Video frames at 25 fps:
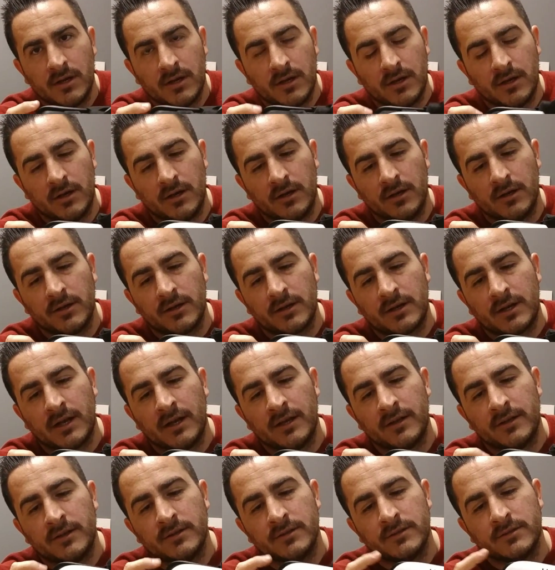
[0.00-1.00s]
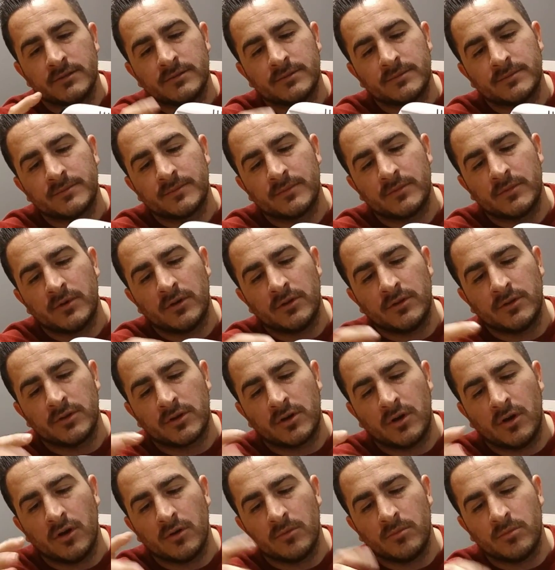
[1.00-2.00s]
kind of on the
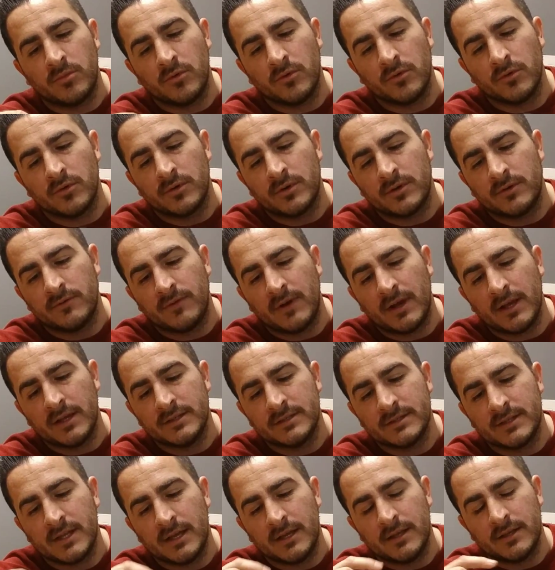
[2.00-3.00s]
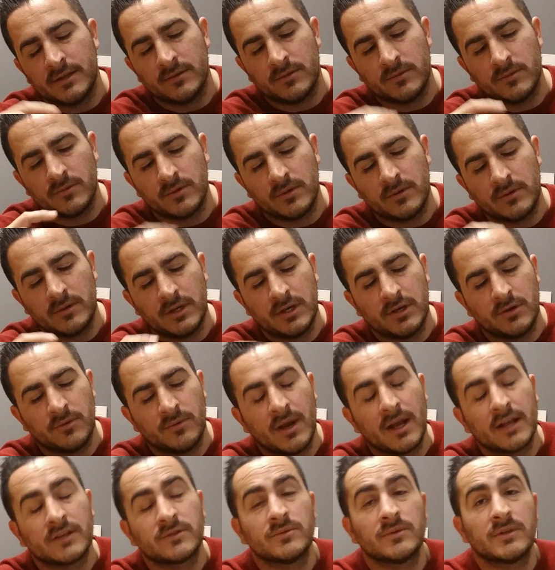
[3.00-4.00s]
cardboard device that
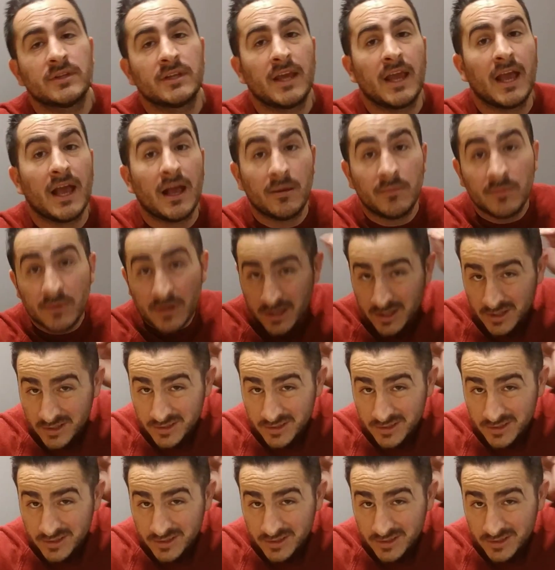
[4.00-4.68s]
interacts with the app.